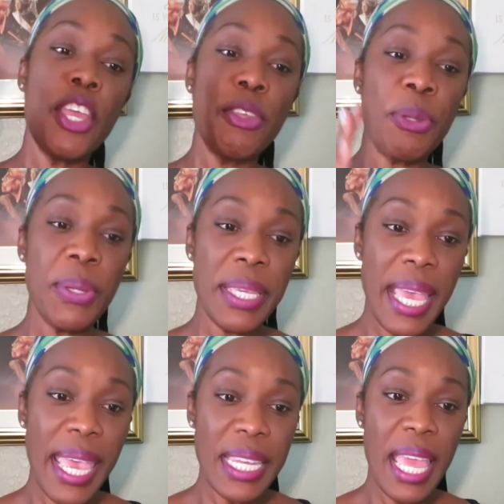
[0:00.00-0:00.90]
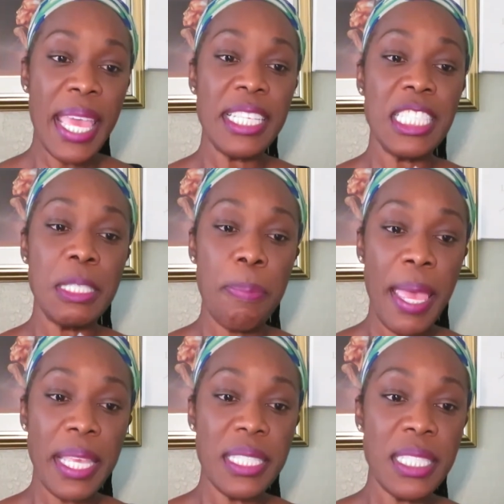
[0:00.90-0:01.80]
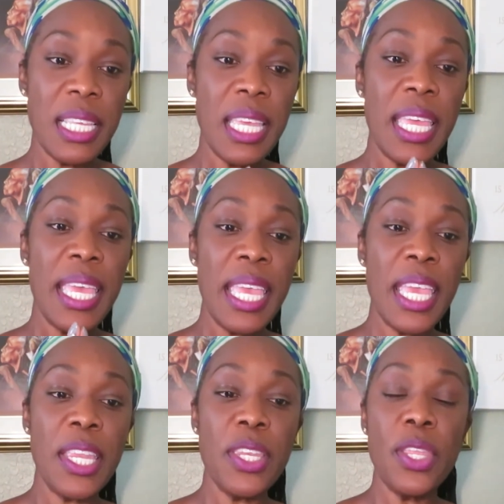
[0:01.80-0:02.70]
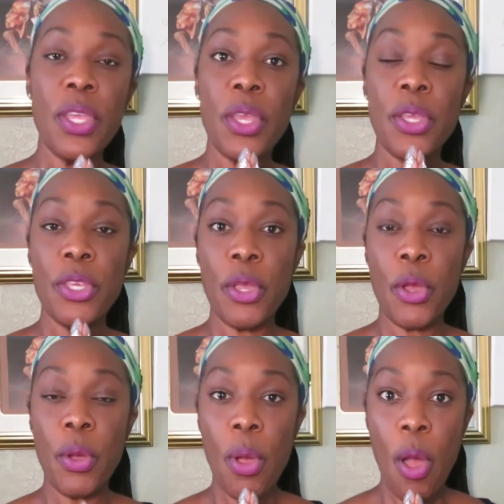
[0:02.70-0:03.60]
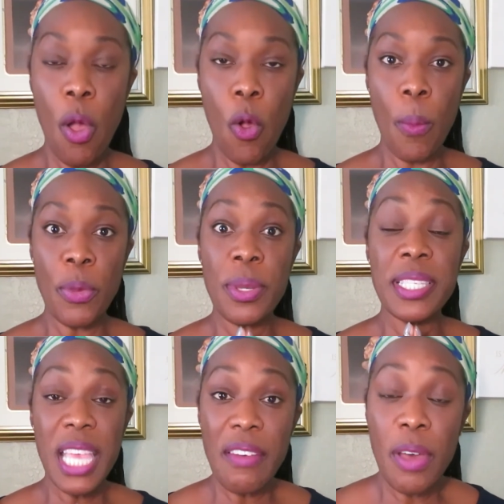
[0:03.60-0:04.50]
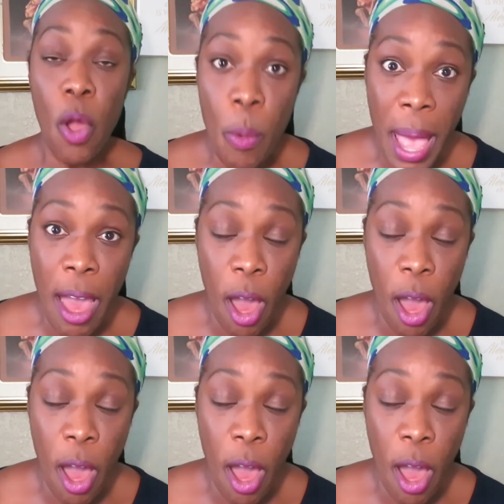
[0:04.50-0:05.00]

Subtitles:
create a space in your home. You need to have a home.